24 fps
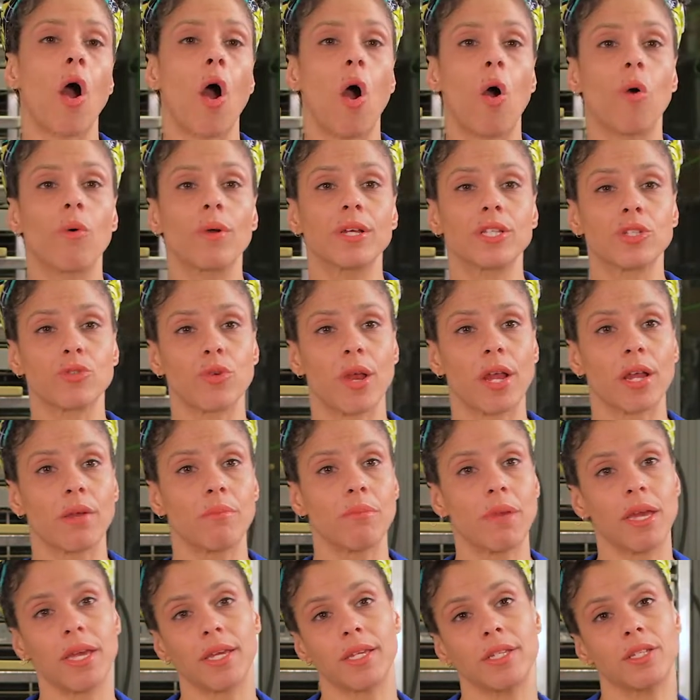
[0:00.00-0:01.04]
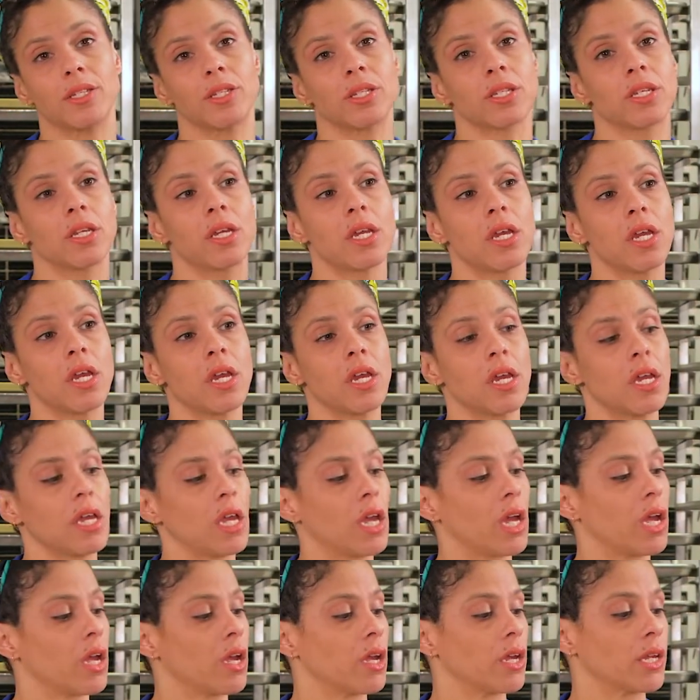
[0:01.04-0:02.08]
always recommend
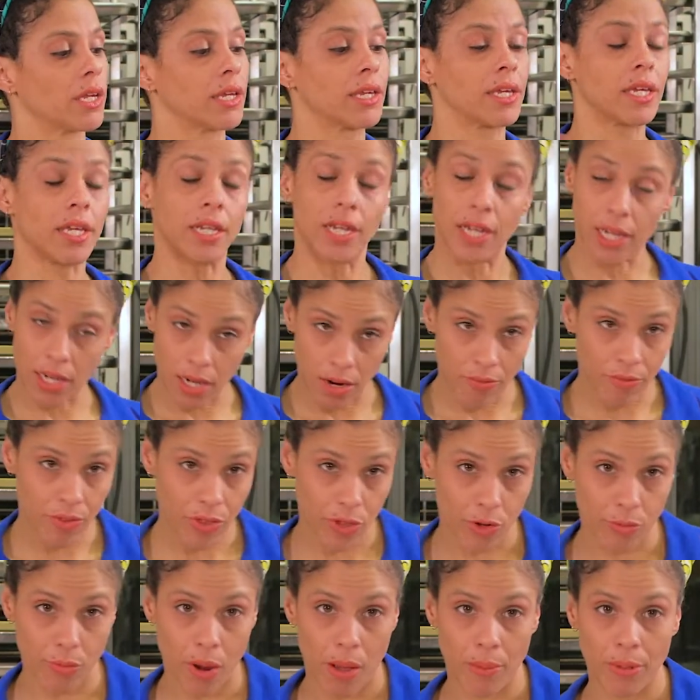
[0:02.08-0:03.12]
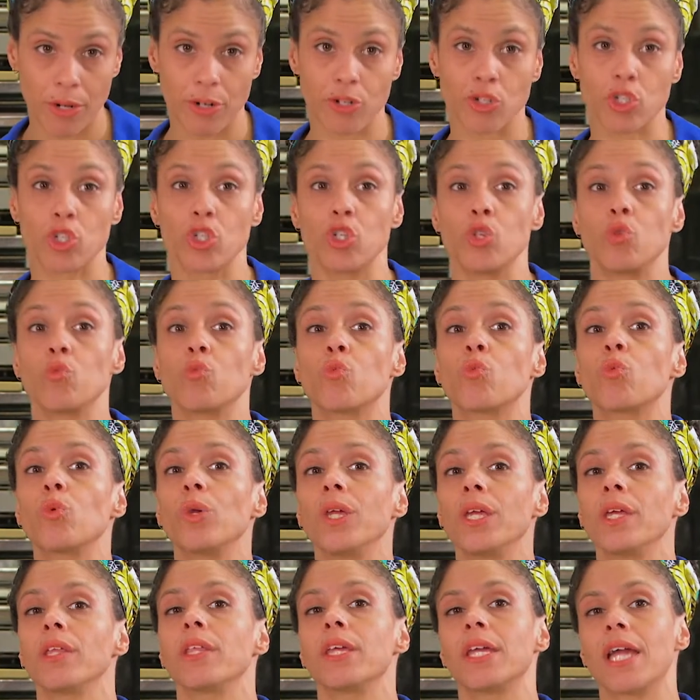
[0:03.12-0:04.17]
getting an oven thermometer so you
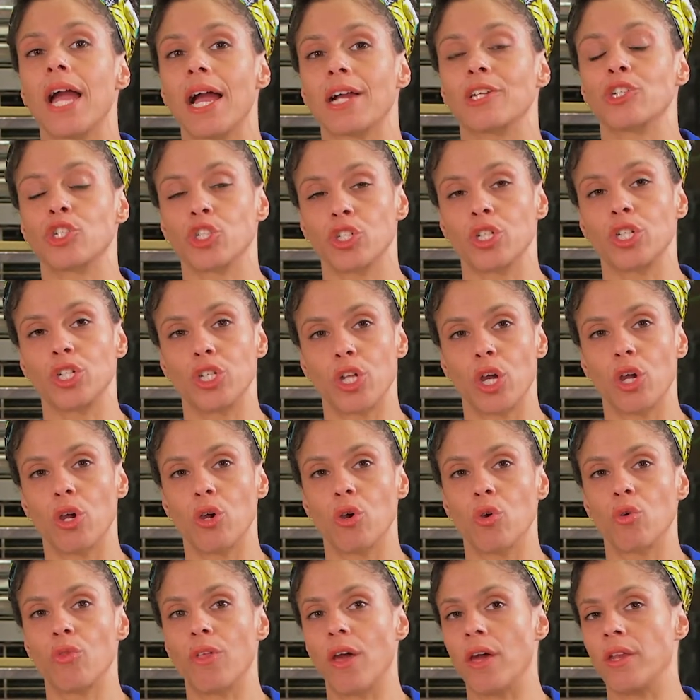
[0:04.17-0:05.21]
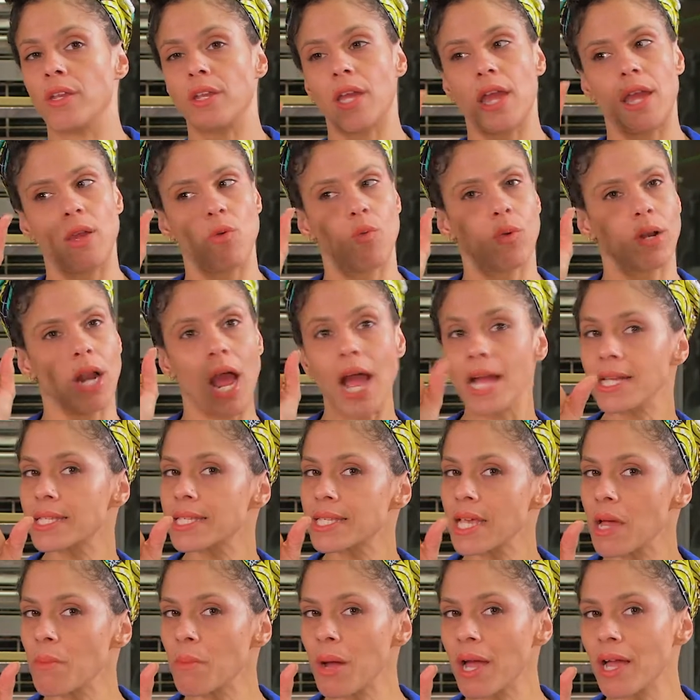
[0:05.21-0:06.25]
really actually know that, hey, when I
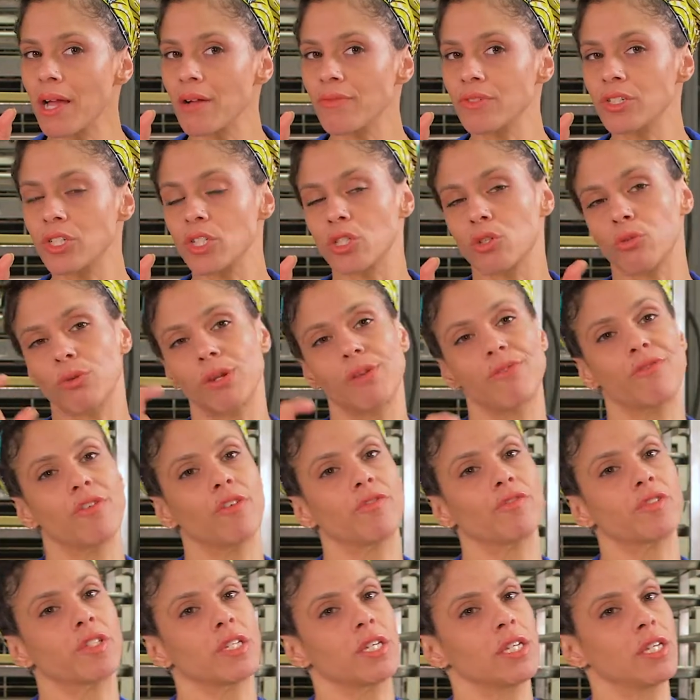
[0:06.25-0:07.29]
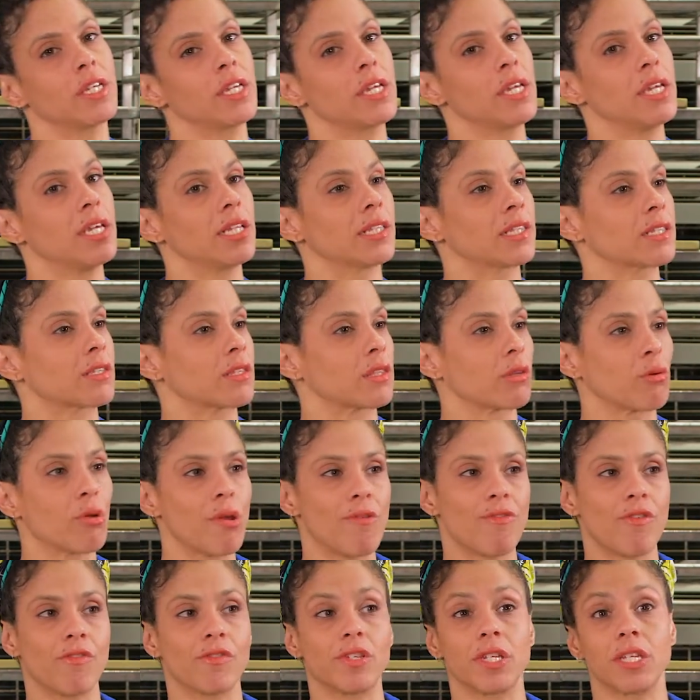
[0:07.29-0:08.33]
set my oven to 350, it's
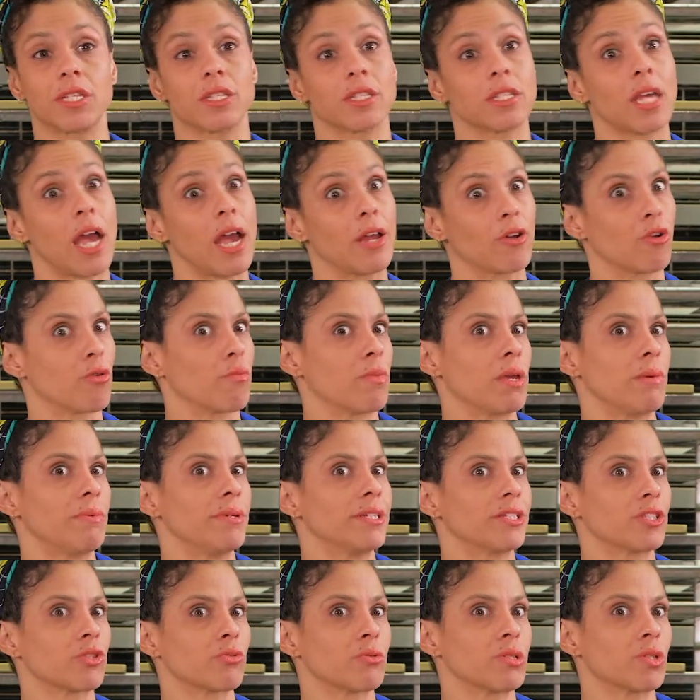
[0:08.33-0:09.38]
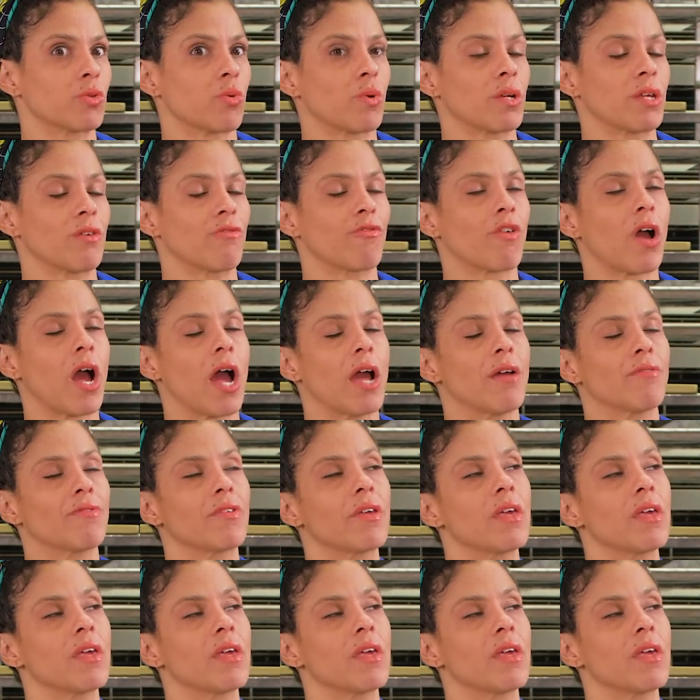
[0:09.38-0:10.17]
350 inside, or maybe it's 325.